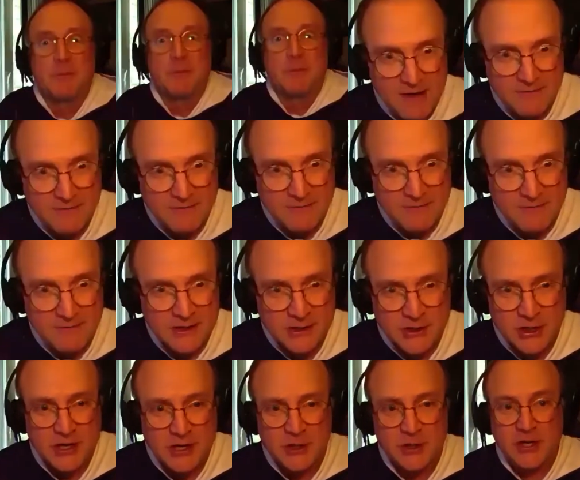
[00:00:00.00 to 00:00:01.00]
put caveats
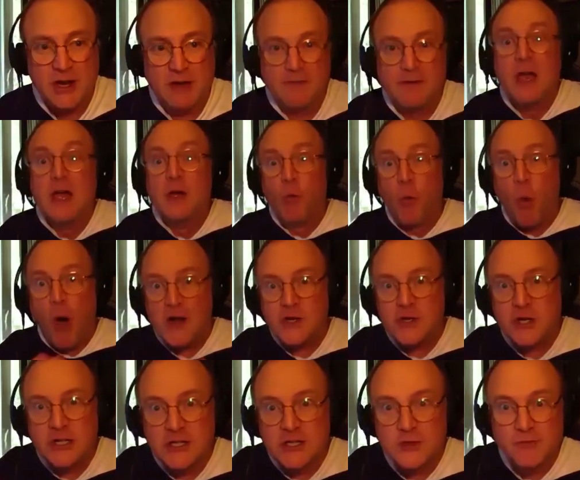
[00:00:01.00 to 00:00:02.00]
on this stuff.
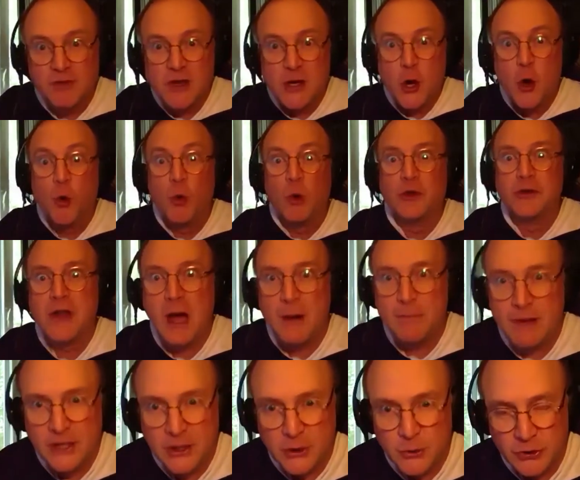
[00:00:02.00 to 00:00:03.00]
Watching this video will not
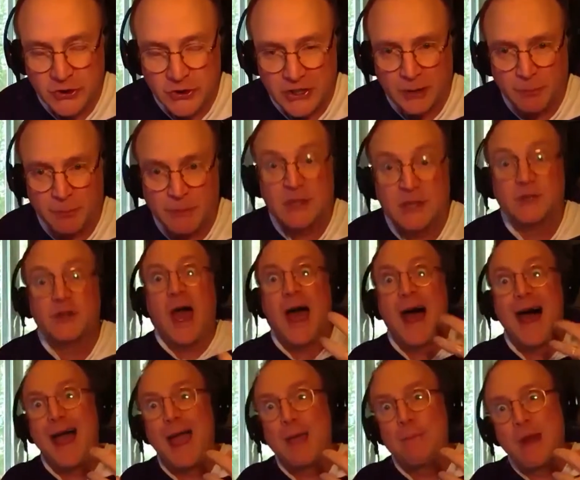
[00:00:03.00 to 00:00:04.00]
make you sick because
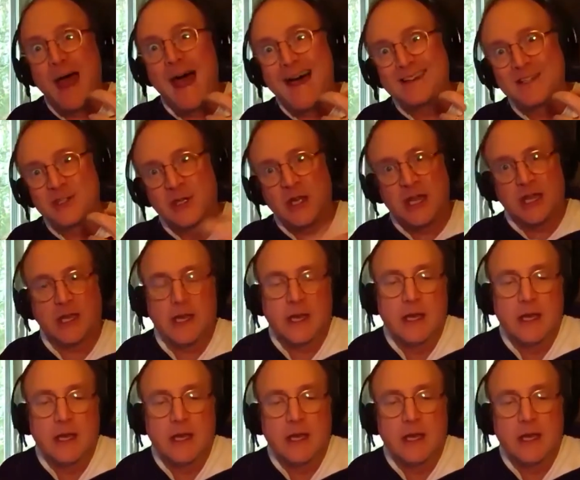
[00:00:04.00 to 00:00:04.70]
I'm not sick,